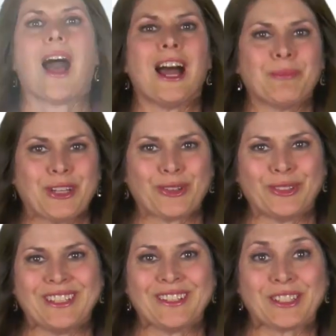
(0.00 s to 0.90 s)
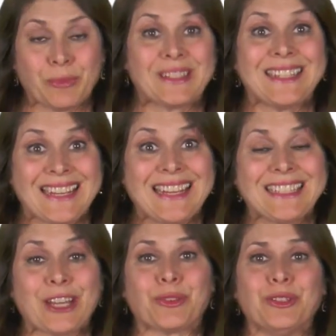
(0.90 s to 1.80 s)
I'm Carol Nelson with today's
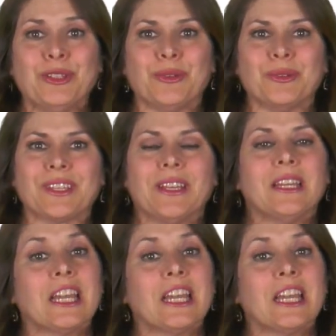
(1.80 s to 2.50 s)
health news.